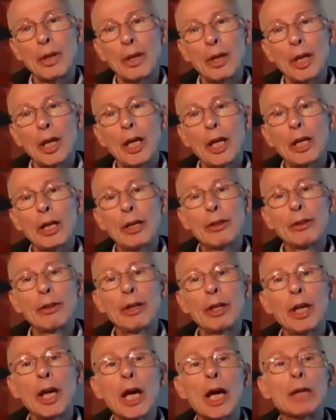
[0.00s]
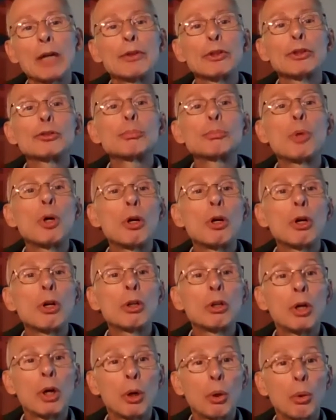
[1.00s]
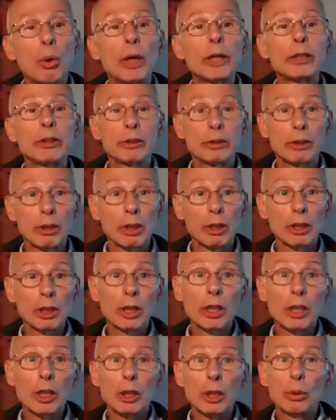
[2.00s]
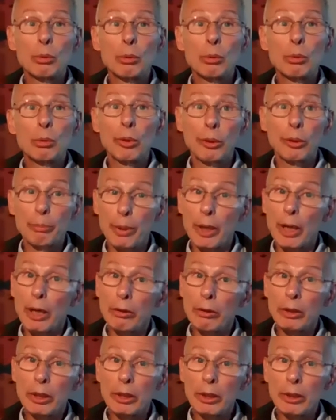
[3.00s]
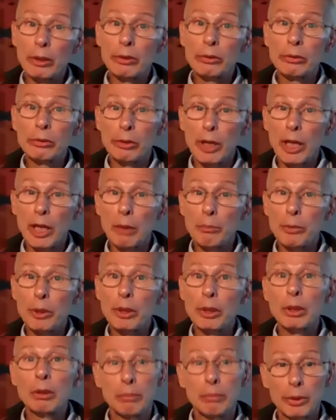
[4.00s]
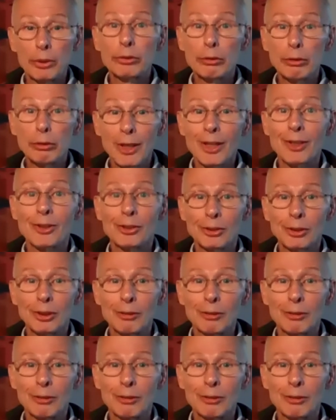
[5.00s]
And they have a small white dog with brown ears named Mr. Nancy.